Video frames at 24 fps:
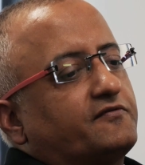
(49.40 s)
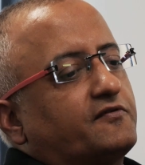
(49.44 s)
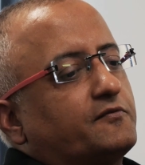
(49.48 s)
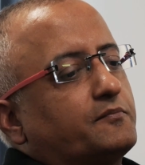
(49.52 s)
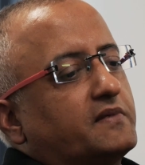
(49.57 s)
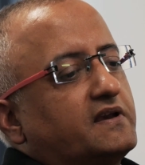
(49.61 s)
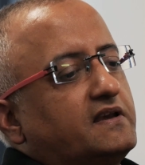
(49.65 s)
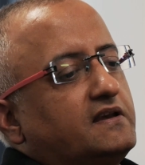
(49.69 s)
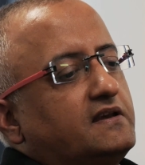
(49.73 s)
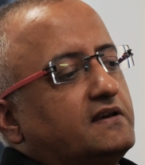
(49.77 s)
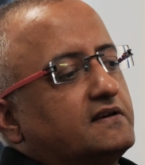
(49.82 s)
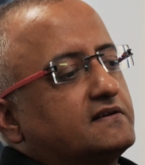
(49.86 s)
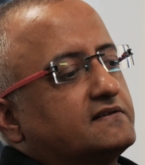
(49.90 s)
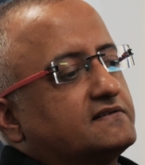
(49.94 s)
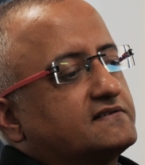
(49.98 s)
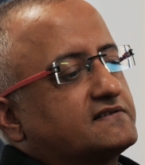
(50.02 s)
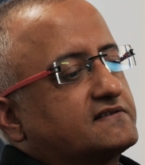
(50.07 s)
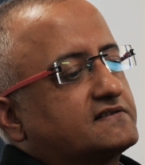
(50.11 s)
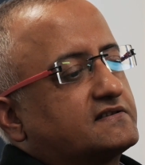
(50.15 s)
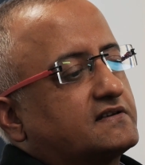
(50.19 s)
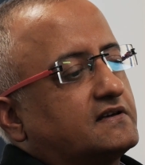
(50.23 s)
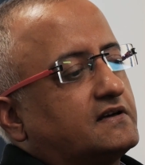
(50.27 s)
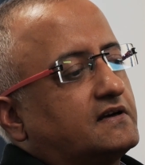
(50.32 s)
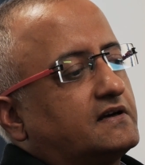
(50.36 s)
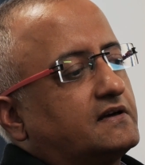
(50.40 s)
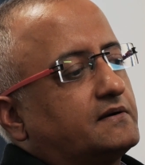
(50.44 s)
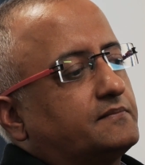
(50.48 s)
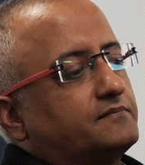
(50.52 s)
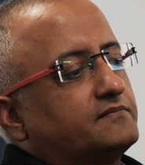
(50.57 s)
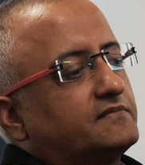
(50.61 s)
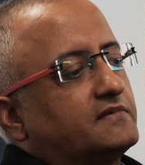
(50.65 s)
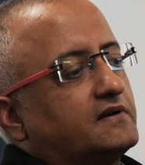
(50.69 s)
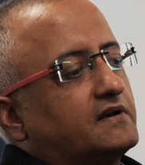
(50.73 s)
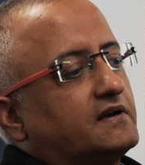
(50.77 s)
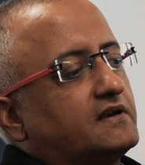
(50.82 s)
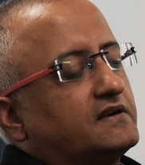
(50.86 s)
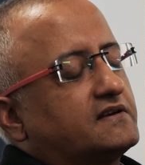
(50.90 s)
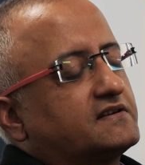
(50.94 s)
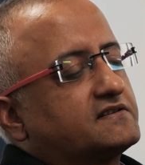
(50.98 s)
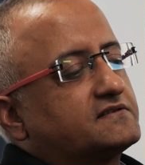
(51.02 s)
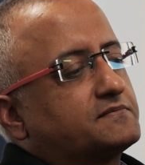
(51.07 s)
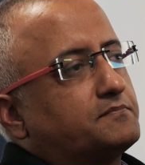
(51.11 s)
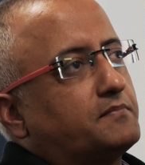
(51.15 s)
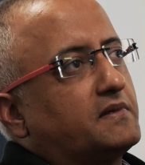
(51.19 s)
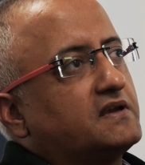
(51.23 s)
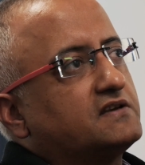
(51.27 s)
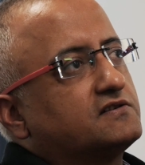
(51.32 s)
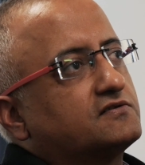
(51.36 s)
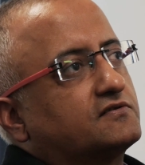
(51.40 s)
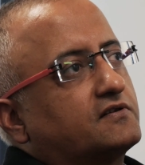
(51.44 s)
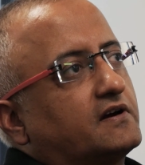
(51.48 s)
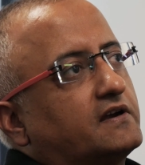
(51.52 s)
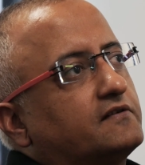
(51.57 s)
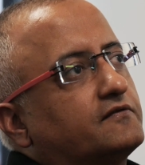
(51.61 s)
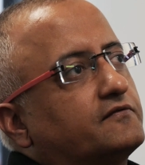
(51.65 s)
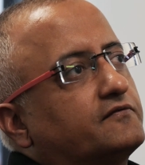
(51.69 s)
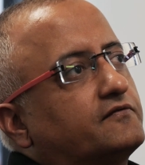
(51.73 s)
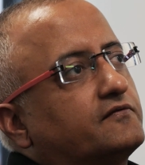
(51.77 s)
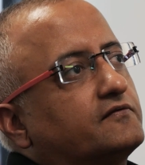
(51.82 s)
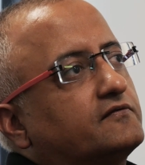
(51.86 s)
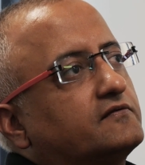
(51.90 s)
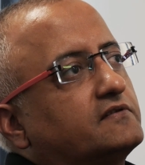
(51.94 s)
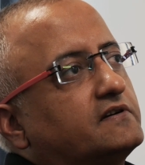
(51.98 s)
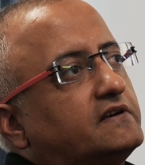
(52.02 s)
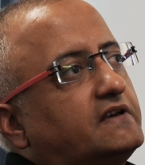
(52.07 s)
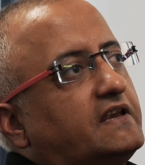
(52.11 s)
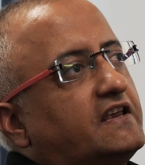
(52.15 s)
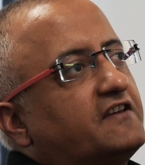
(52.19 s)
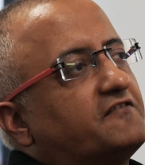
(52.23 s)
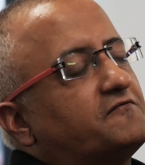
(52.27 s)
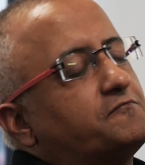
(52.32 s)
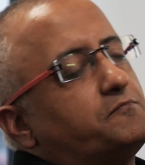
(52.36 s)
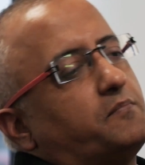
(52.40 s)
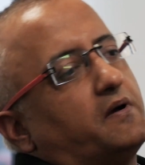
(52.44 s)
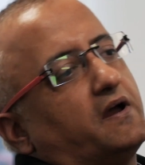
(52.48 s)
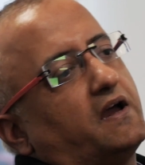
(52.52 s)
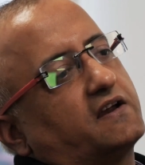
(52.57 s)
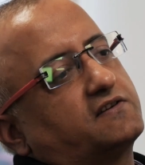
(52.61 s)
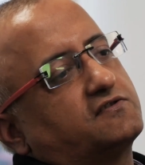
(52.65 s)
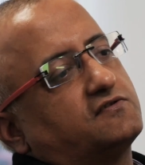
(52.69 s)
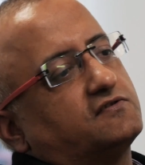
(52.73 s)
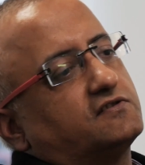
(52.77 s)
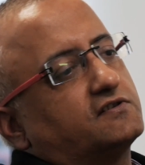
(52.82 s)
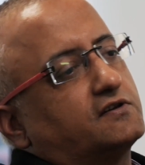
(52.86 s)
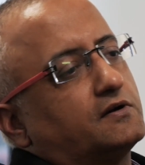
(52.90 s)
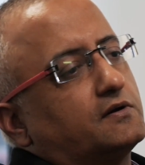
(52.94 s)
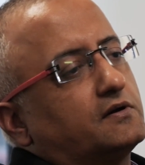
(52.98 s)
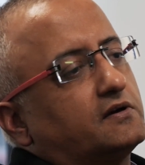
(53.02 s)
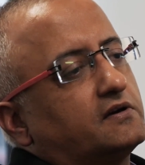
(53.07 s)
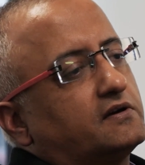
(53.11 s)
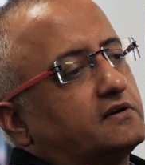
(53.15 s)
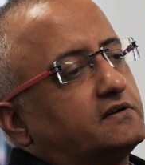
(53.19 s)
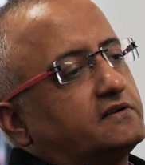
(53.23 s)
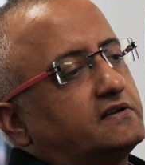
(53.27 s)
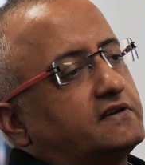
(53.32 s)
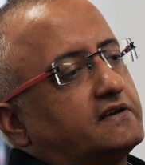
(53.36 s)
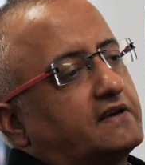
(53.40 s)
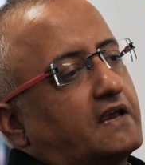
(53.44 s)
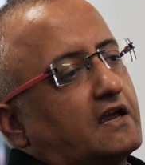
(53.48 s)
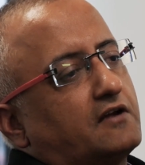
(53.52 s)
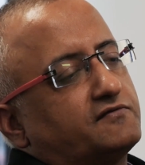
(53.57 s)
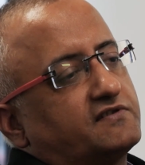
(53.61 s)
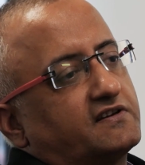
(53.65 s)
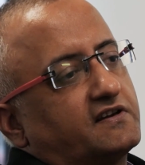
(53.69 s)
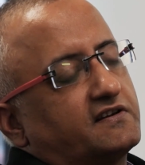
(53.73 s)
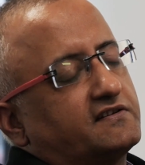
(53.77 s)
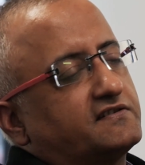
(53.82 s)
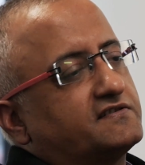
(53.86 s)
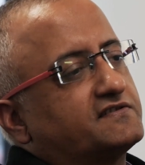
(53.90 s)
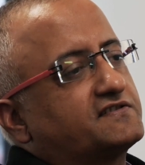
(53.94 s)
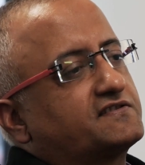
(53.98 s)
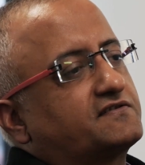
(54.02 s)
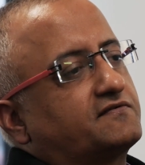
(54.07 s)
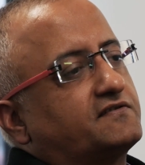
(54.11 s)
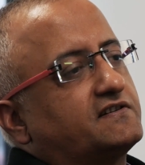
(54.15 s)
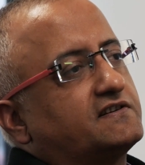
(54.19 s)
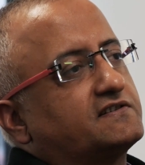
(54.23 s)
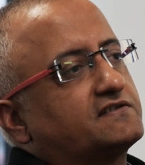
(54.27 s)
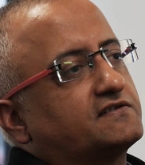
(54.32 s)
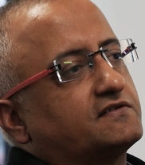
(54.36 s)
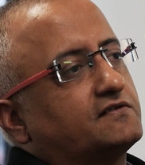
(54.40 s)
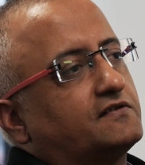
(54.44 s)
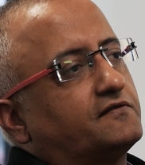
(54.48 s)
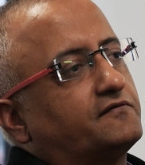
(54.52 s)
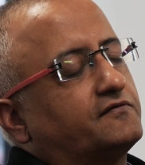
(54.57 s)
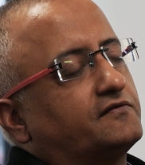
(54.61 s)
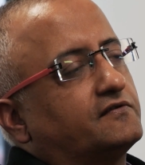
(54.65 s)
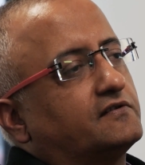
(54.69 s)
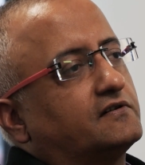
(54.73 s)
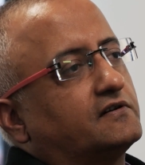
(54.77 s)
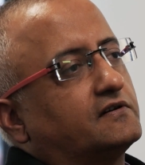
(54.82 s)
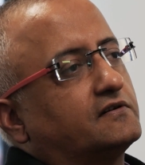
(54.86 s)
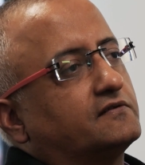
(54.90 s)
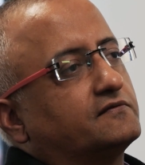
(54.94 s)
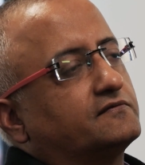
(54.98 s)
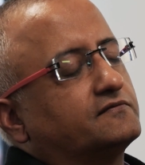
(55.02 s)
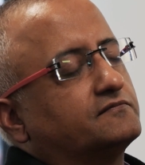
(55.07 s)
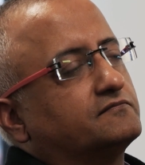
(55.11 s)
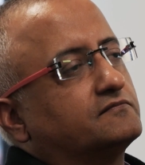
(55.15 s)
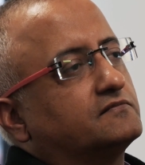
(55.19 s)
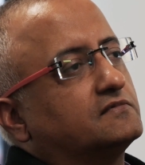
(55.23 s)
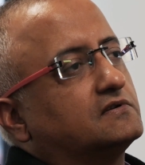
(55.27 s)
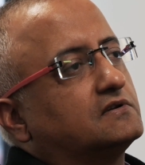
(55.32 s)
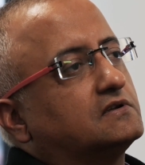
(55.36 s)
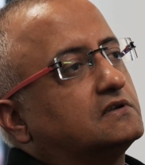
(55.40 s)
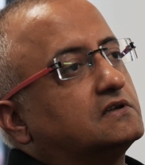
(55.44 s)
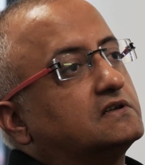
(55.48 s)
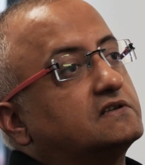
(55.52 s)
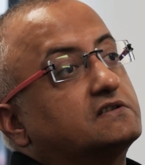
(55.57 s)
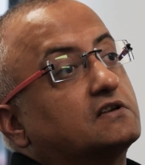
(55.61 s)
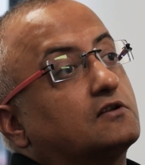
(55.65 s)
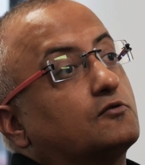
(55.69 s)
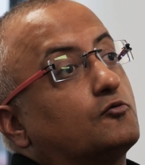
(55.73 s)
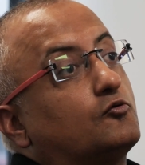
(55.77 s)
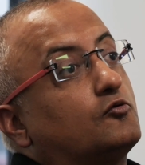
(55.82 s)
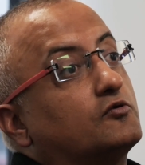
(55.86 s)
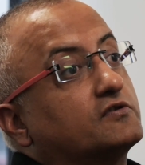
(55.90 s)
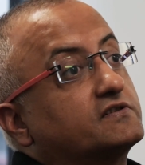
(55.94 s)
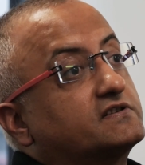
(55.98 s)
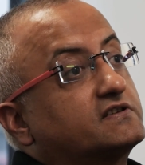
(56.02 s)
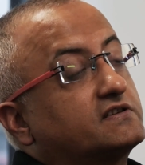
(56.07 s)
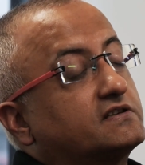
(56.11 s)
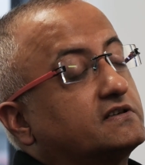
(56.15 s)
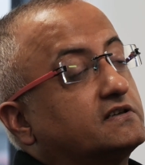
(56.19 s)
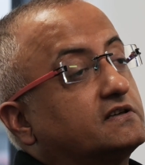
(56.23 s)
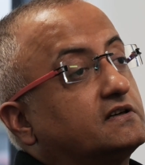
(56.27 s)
for me is it has meant to kind of give back to the accounting industry. So I've learned a lot,